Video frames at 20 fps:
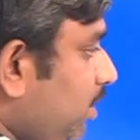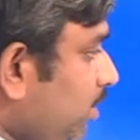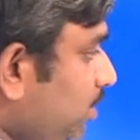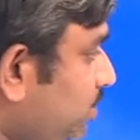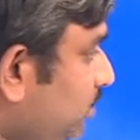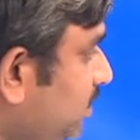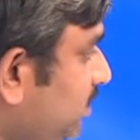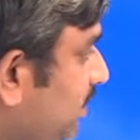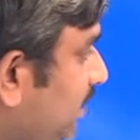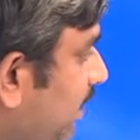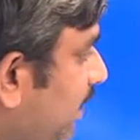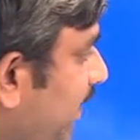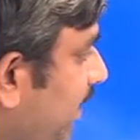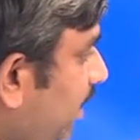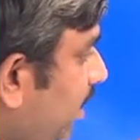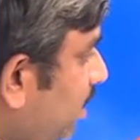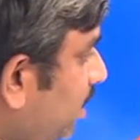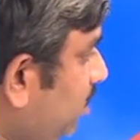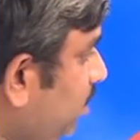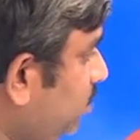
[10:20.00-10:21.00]
So see
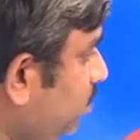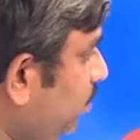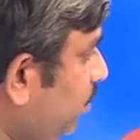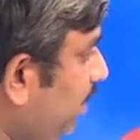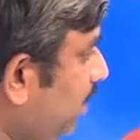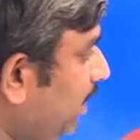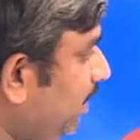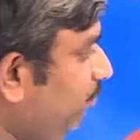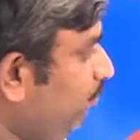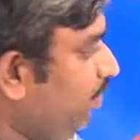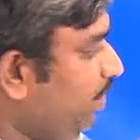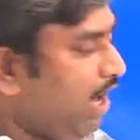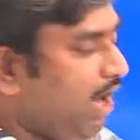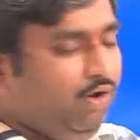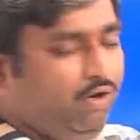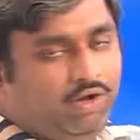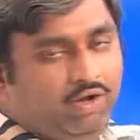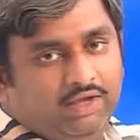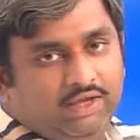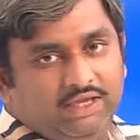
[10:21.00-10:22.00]
here, so here we
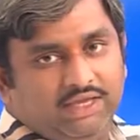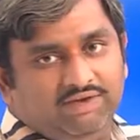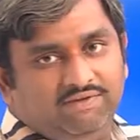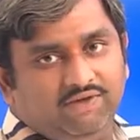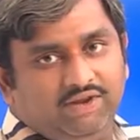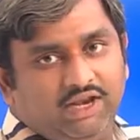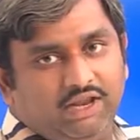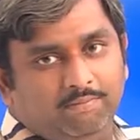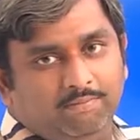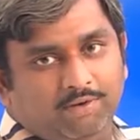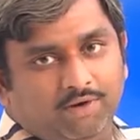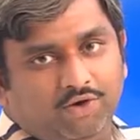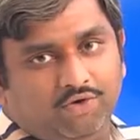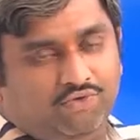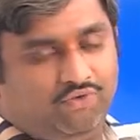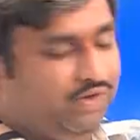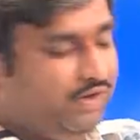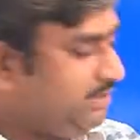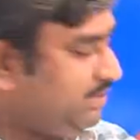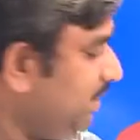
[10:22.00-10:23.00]
have even number
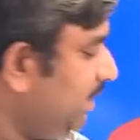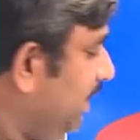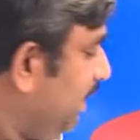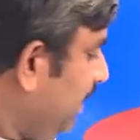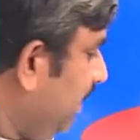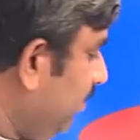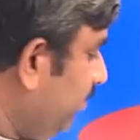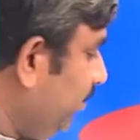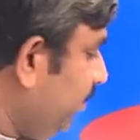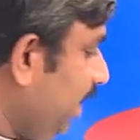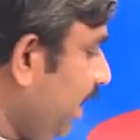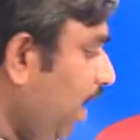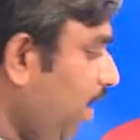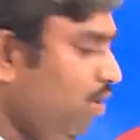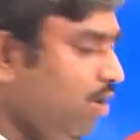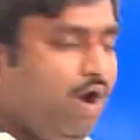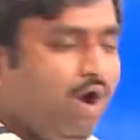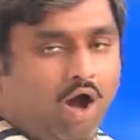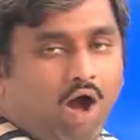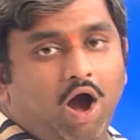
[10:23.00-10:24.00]
of ones. Here we
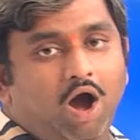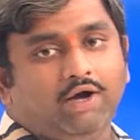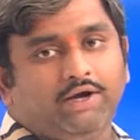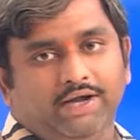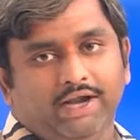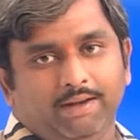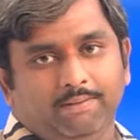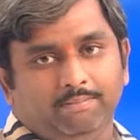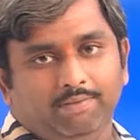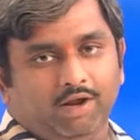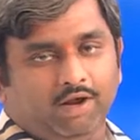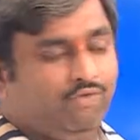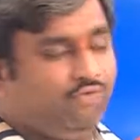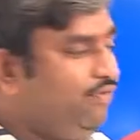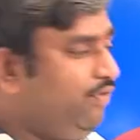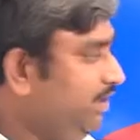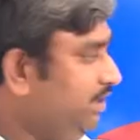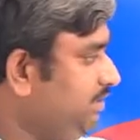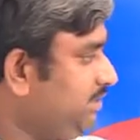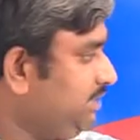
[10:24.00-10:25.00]
have odd number of
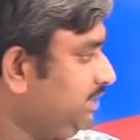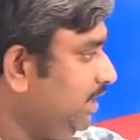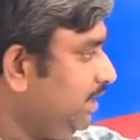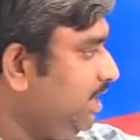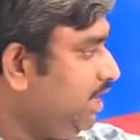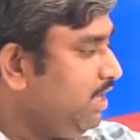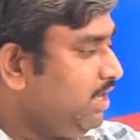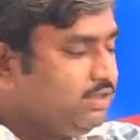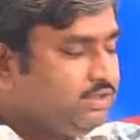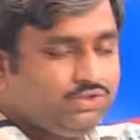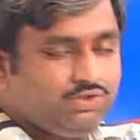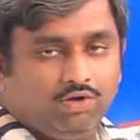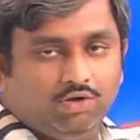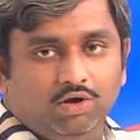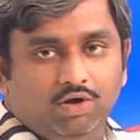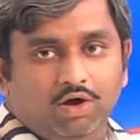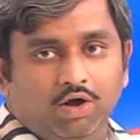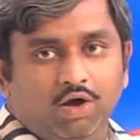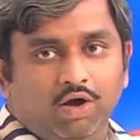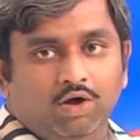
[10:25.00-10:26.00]
ones. So
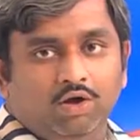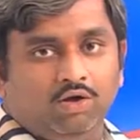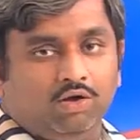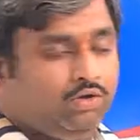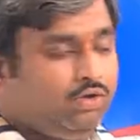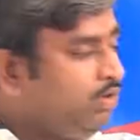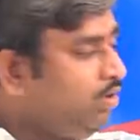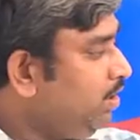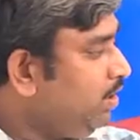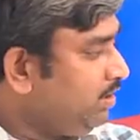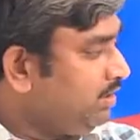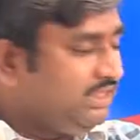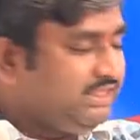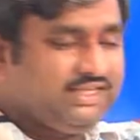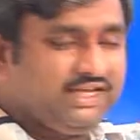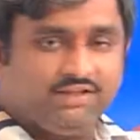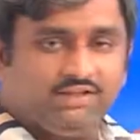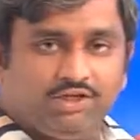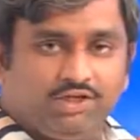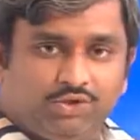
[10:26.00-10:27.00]
uh,
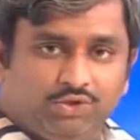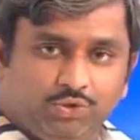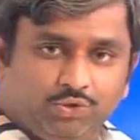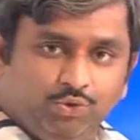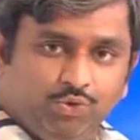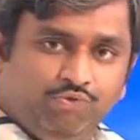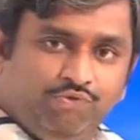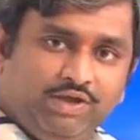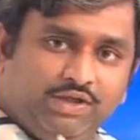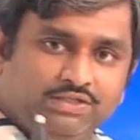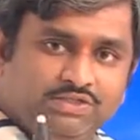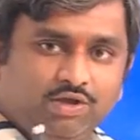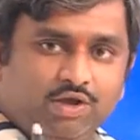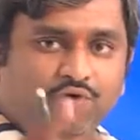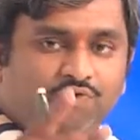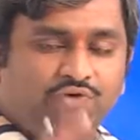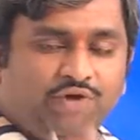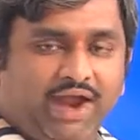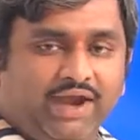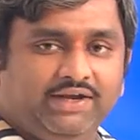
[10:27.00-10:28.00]
these are the two ways
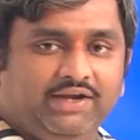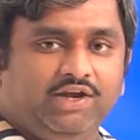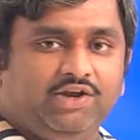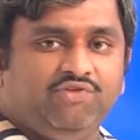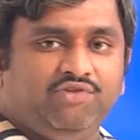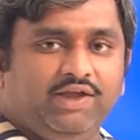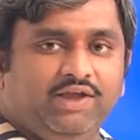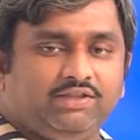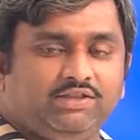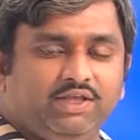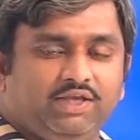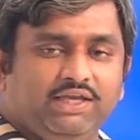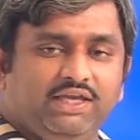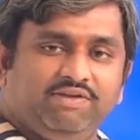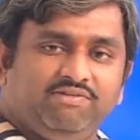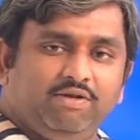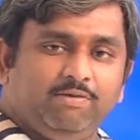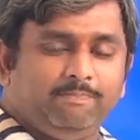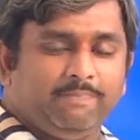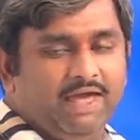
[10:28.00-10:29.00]
of identifying the
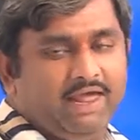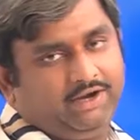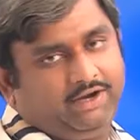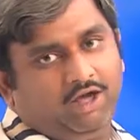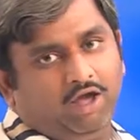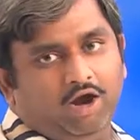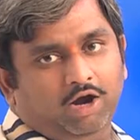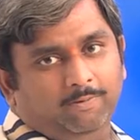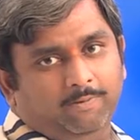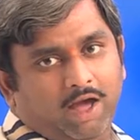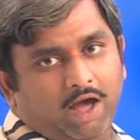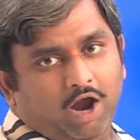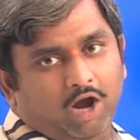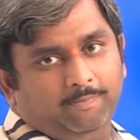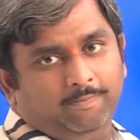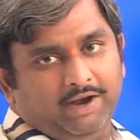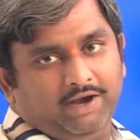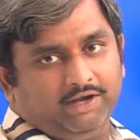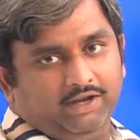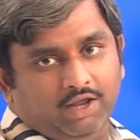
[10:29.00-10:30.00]
even parity or
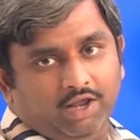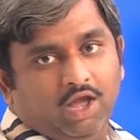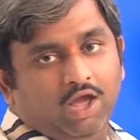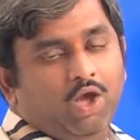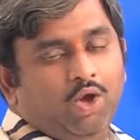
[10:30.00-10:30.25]
odd parity.